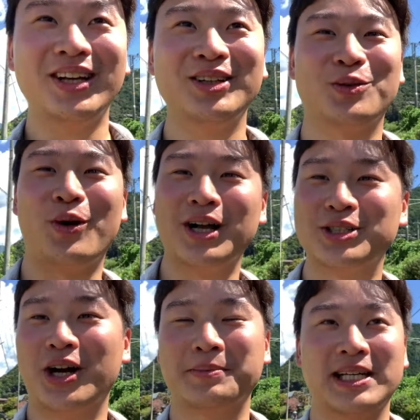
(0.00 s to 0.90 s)
other watch
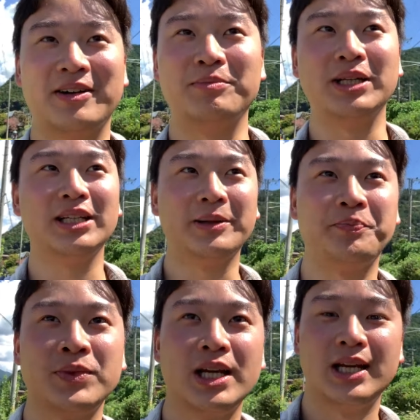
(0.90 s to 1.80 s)
shops that I've been in,
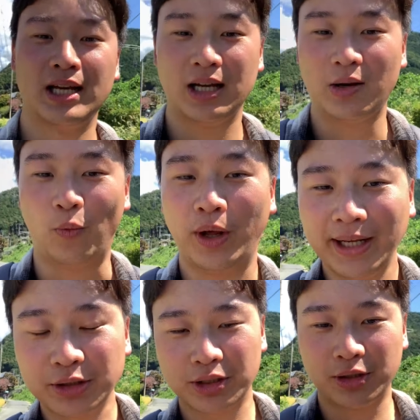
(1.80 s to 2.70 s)
what I
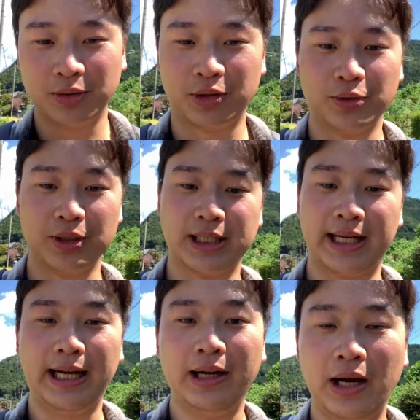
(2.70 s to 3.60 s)
usually do is
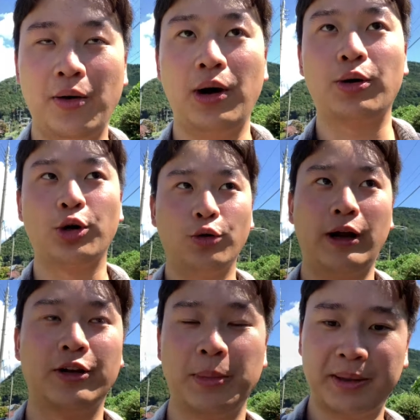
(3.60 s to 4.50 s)
like I'll go
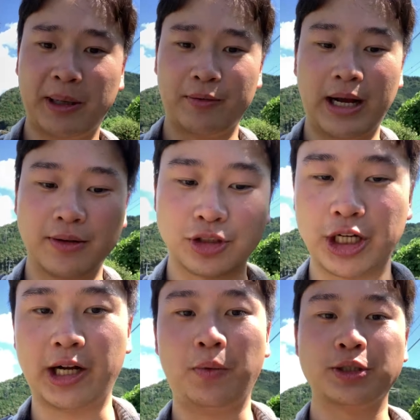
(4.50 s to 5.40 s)
around and make my rounds,
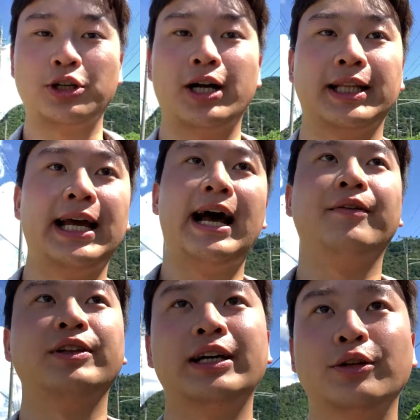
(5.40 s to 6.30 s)
check out what stock they
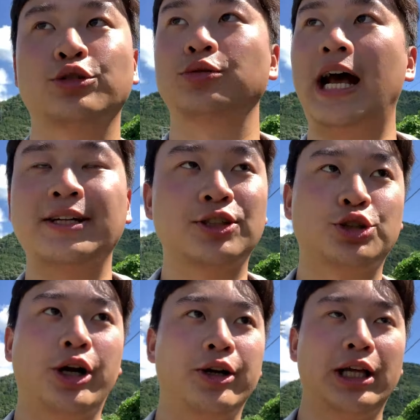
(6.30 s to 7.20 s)
have, and then I'll ask to
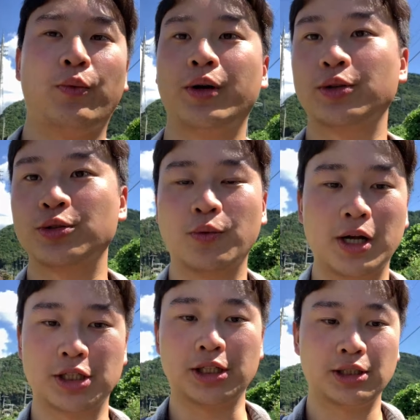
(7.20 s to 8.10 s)
try on like 1 or 2
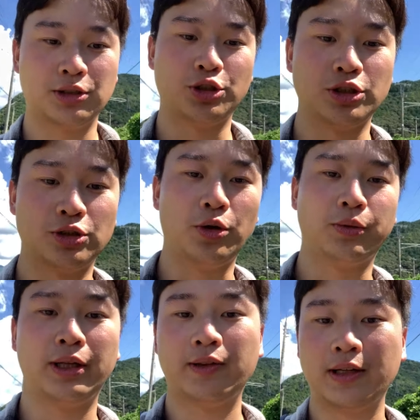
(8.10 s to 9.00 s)
watches, just so
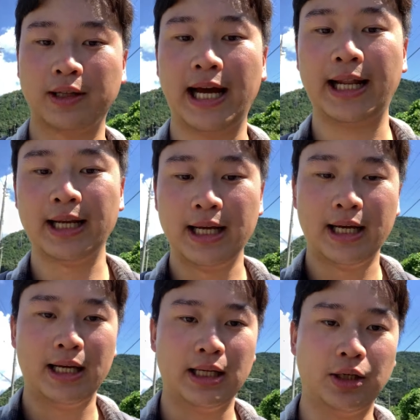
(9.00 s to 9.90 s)
they think that,
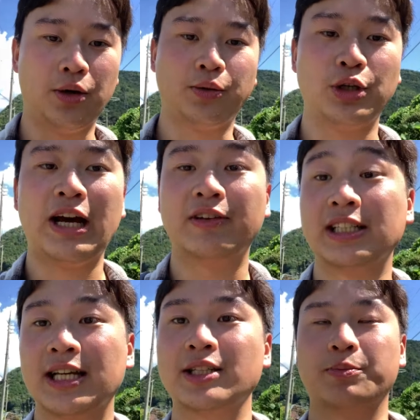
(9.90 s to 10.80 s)
you know, you have an
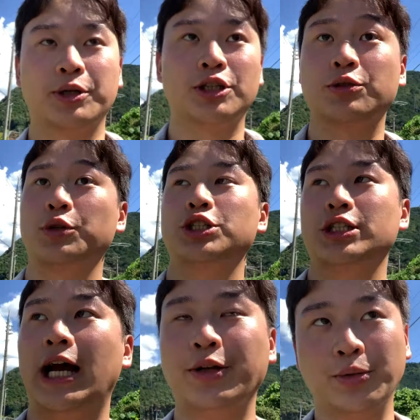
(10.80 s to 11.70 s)
intent to purchase,
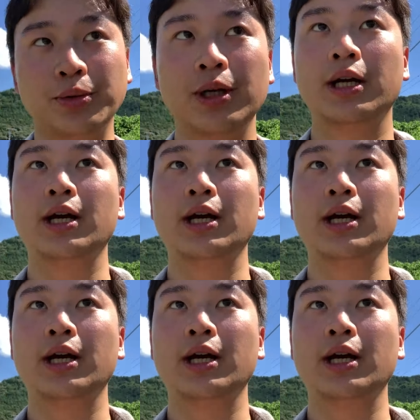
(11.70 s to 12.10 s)
which I do,